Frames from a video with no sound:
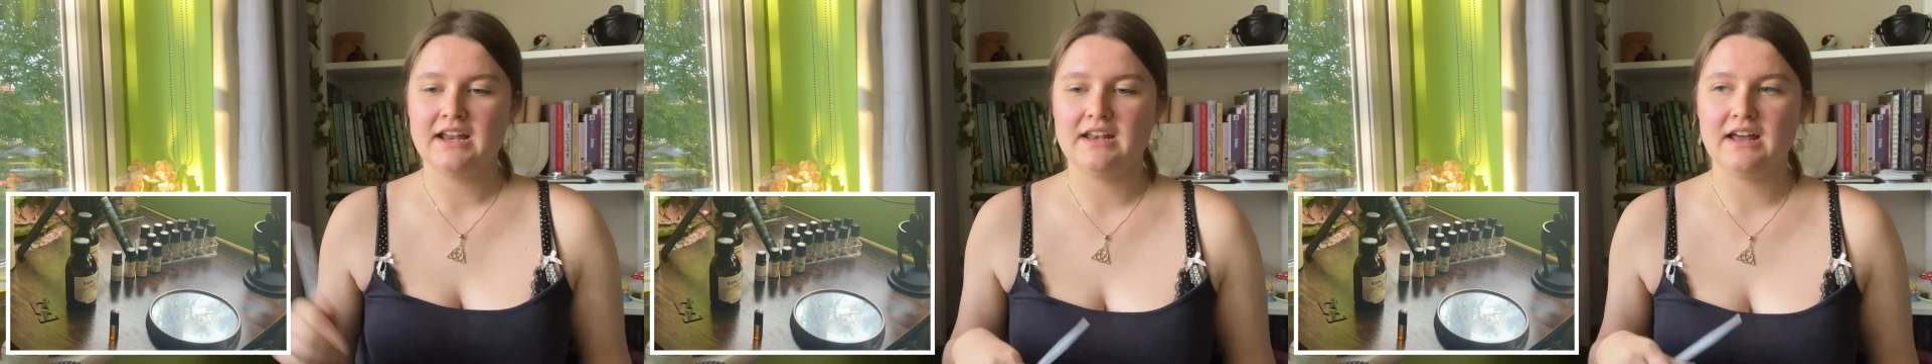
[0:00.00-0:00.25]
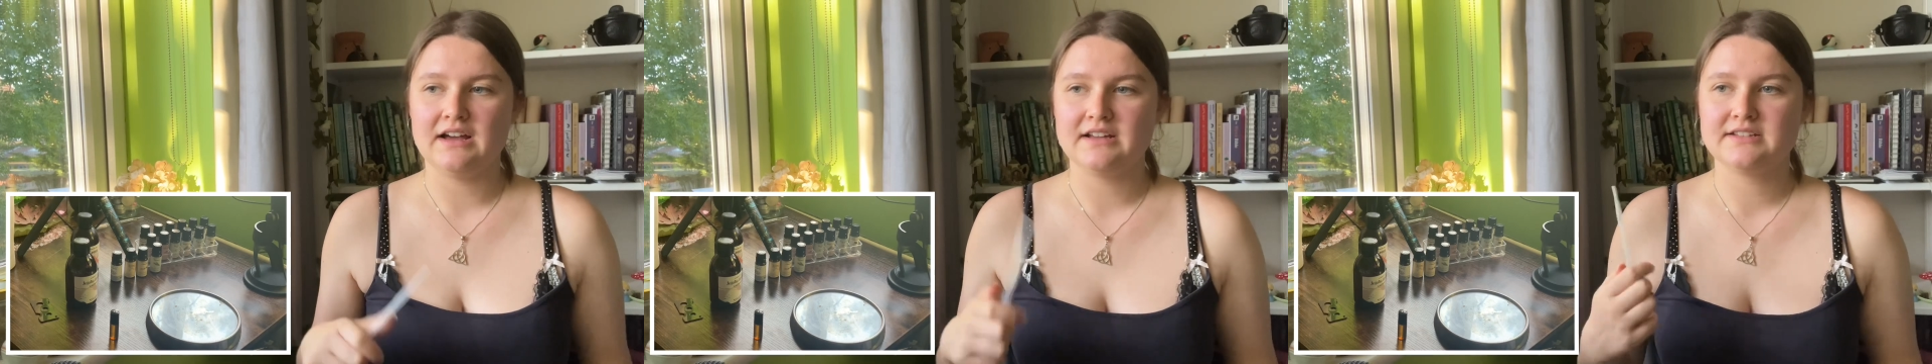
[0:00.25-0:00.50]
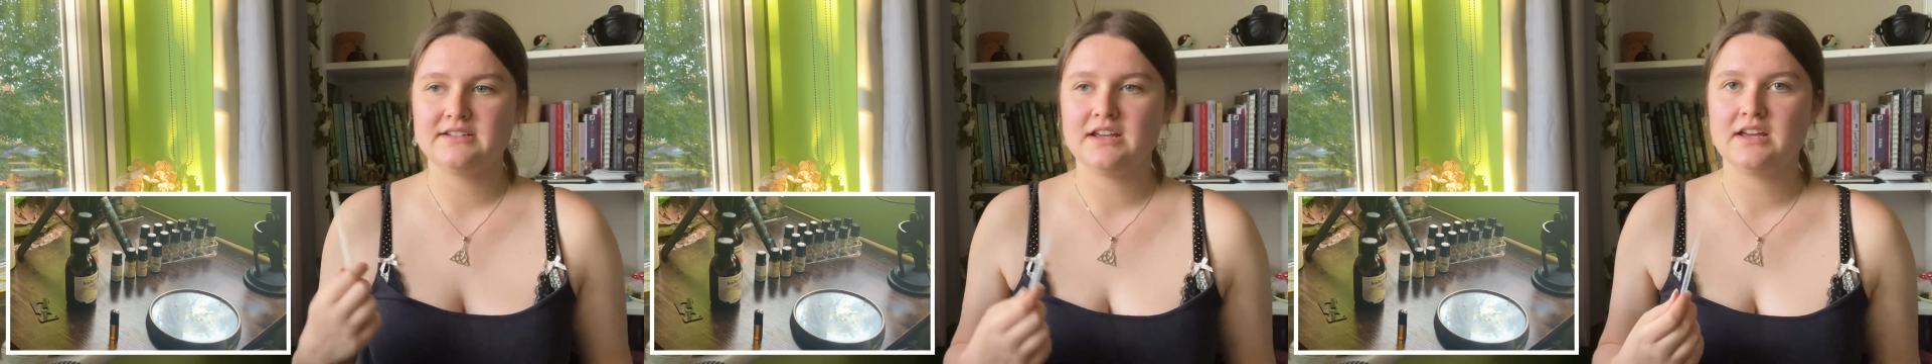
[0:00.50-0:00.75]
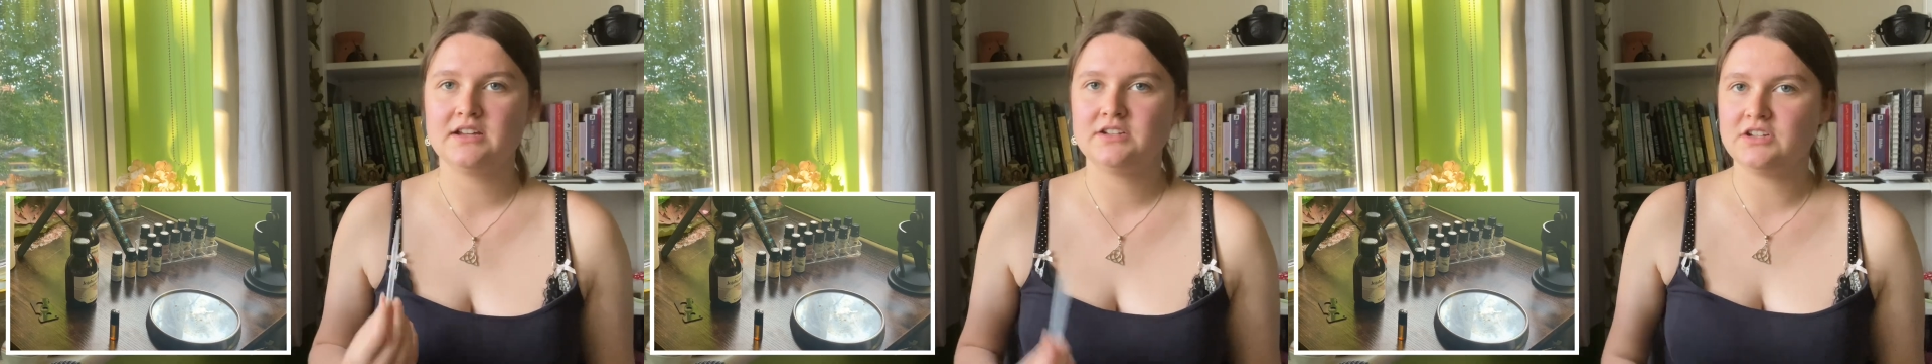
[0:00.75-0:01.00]
last
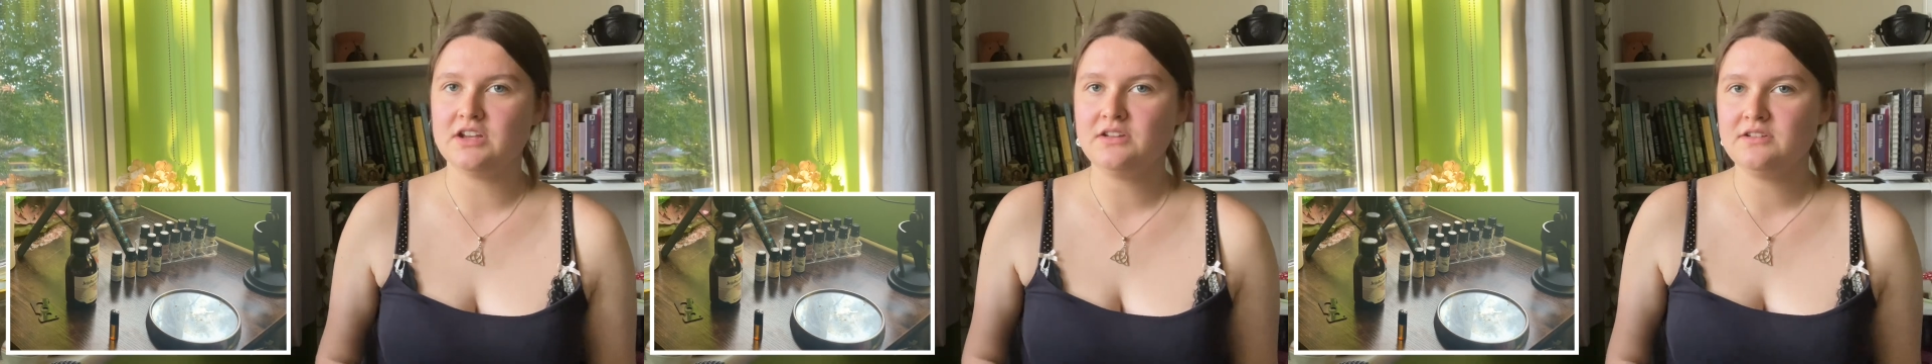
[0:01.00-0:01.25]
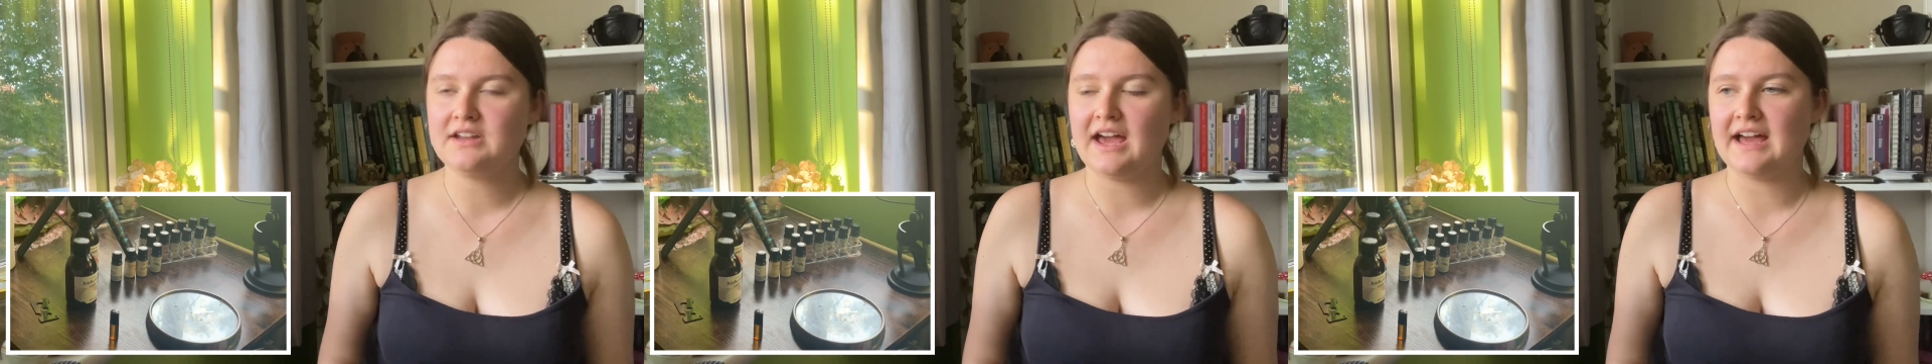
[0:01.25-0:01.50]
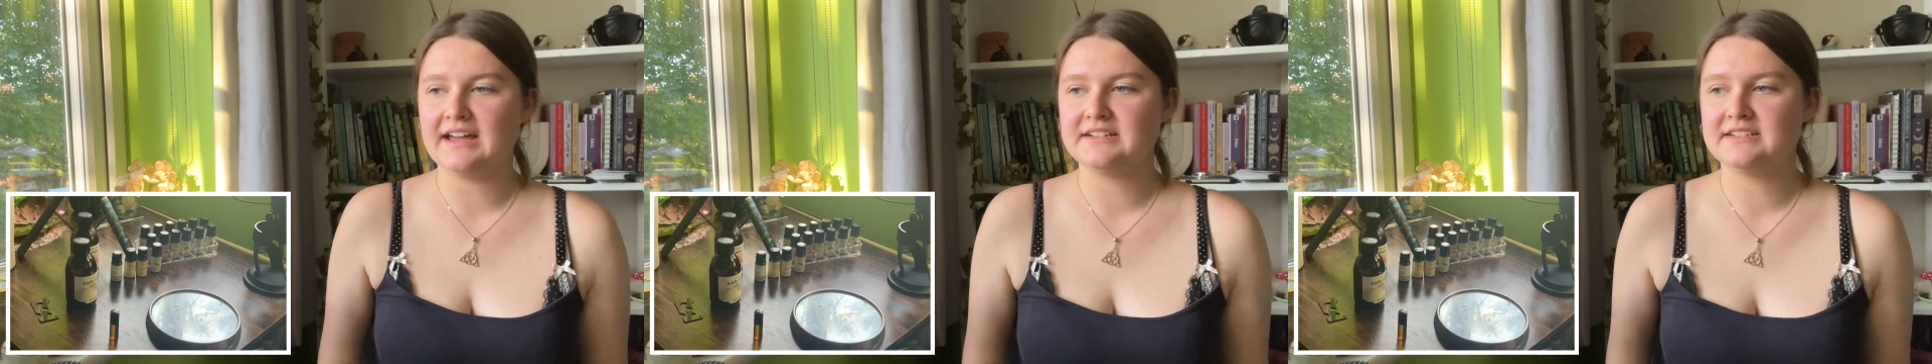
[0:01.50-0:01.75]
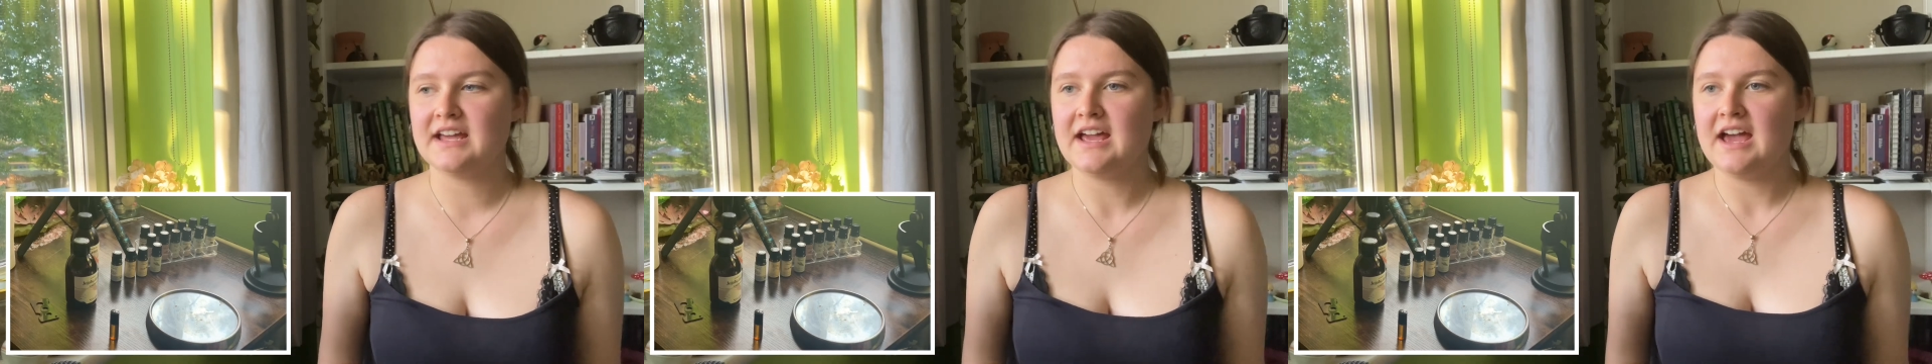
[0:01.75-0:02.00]
June and